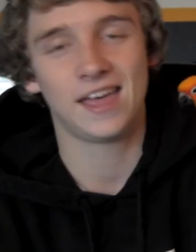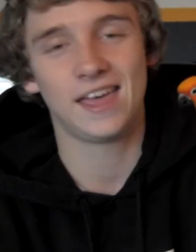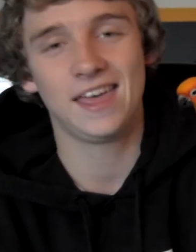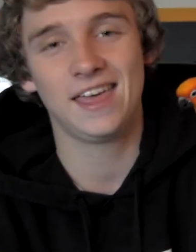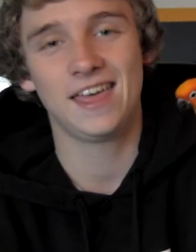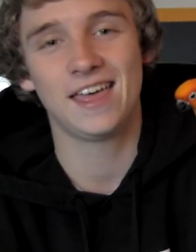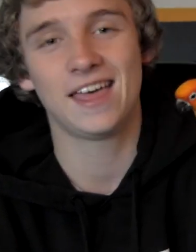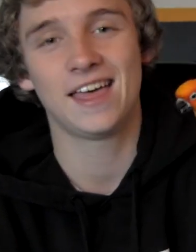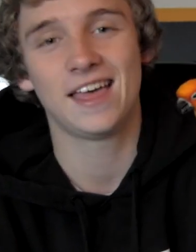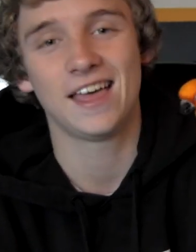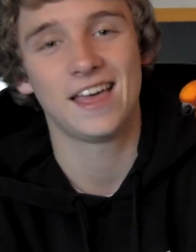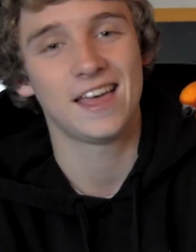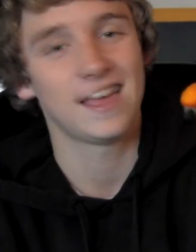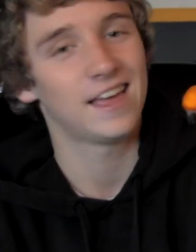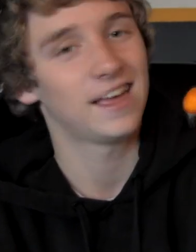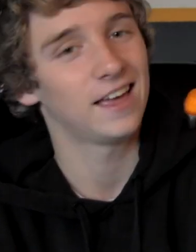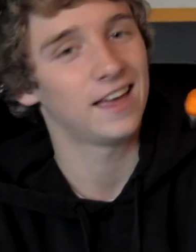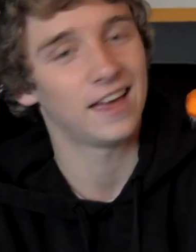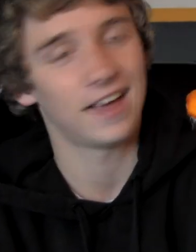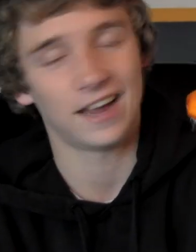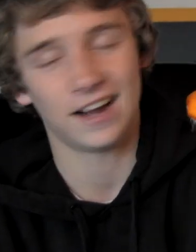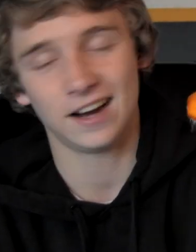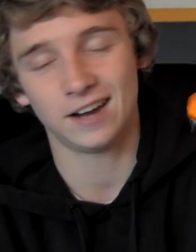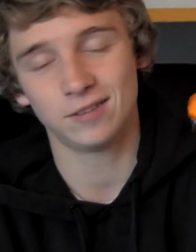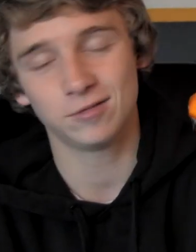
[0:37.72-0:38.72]

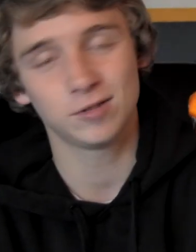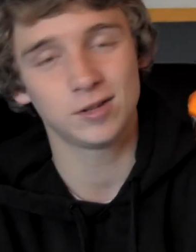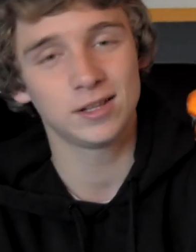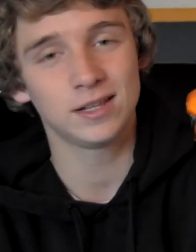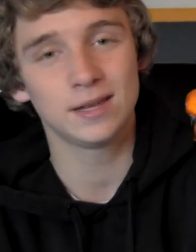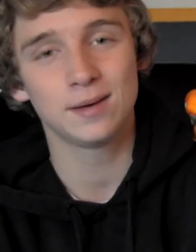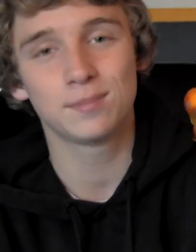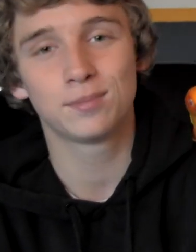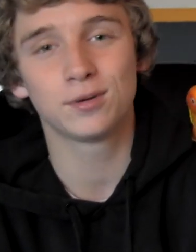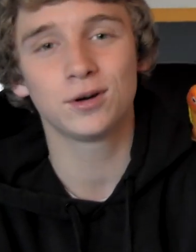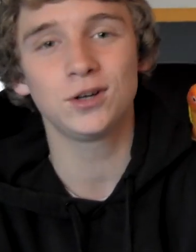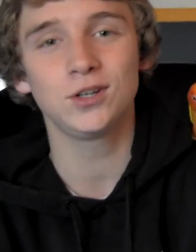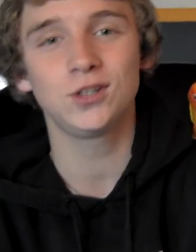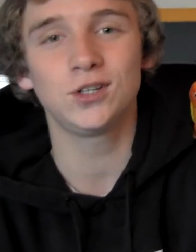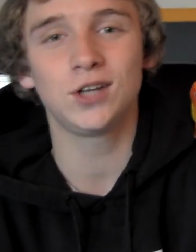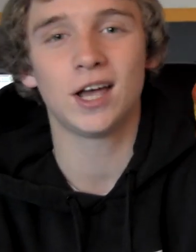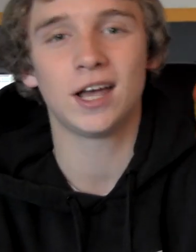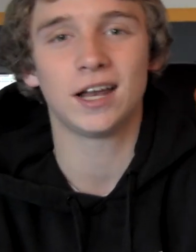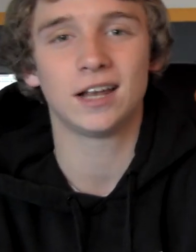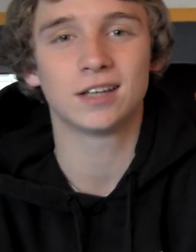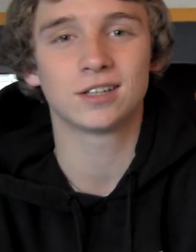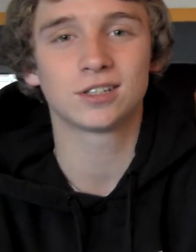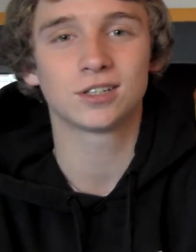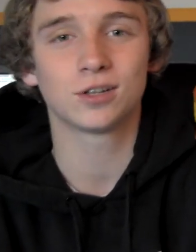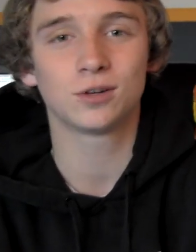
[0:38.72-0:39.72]
and I really
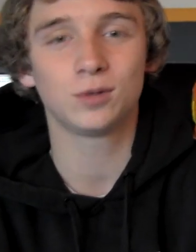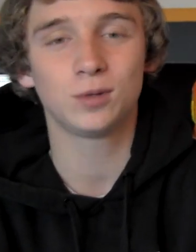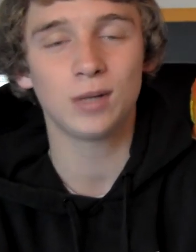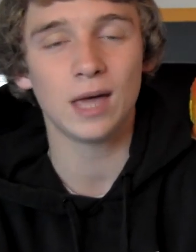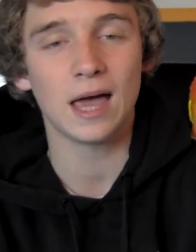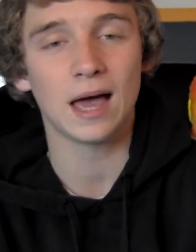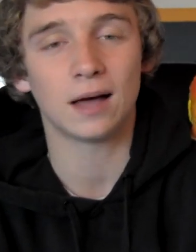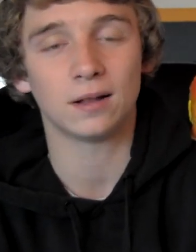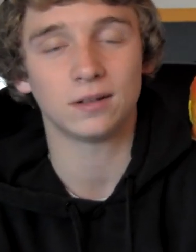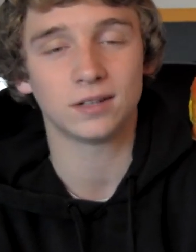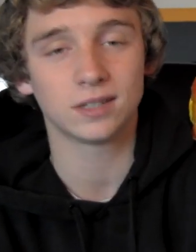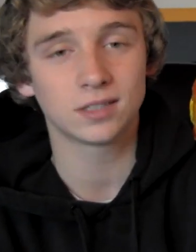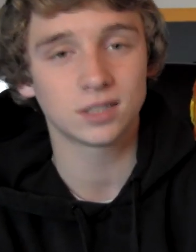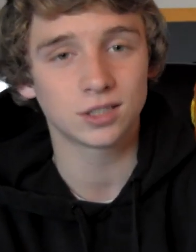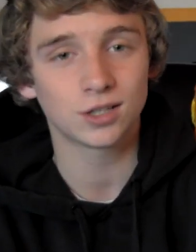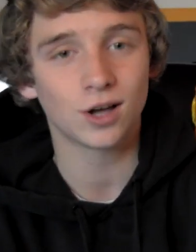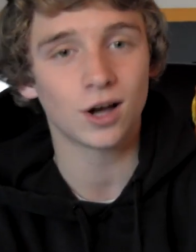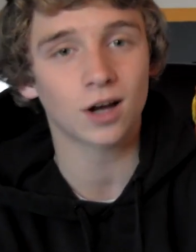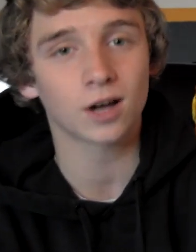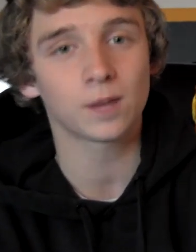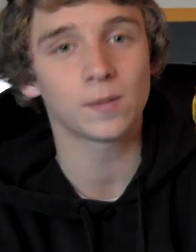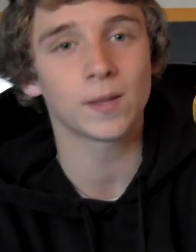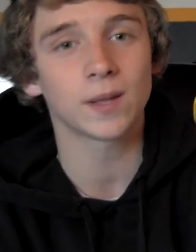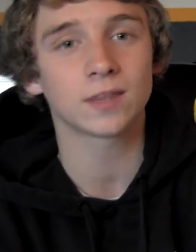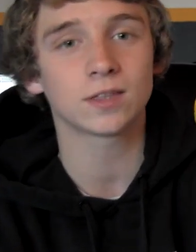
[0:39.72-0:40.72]
appreciate it. So yeah, let's
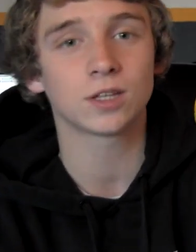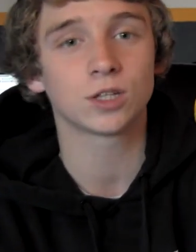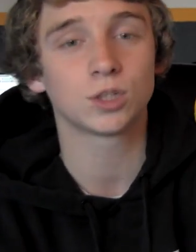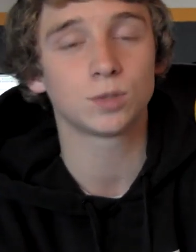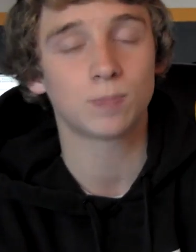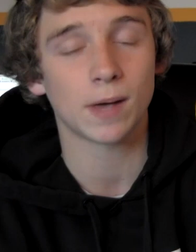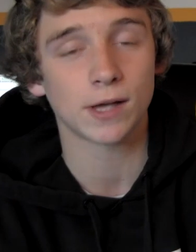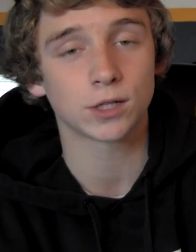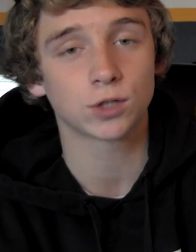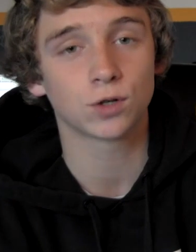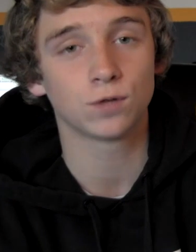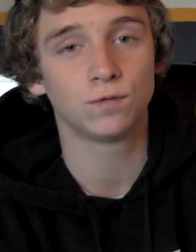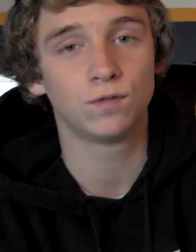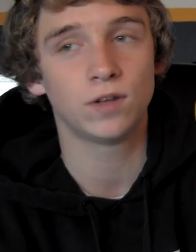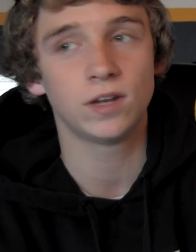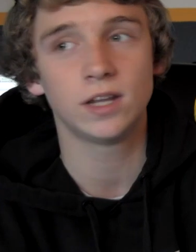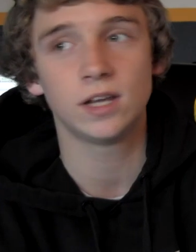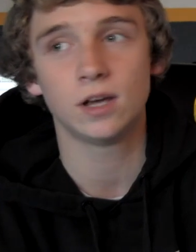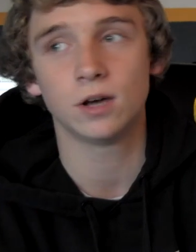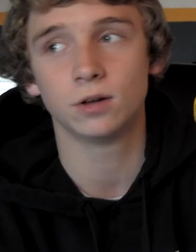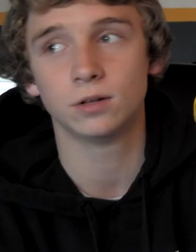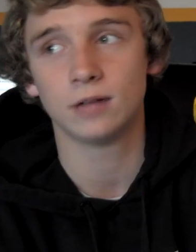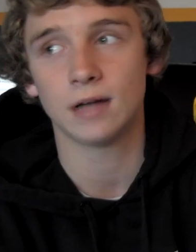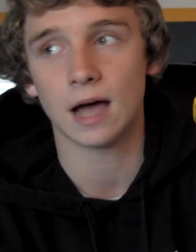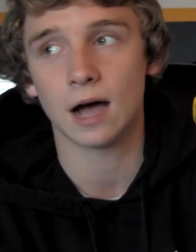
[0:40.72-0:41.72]
talk about the special
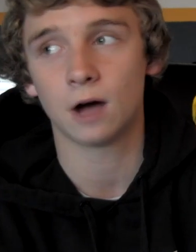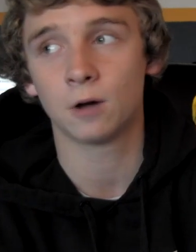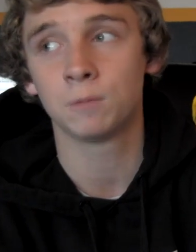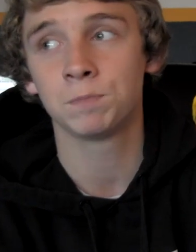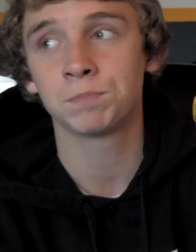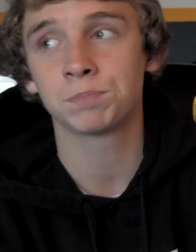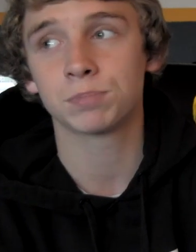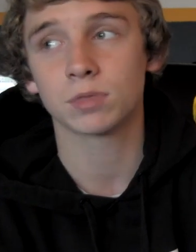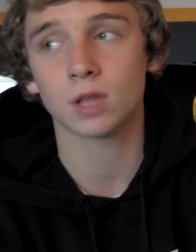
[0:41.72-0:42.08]
video now.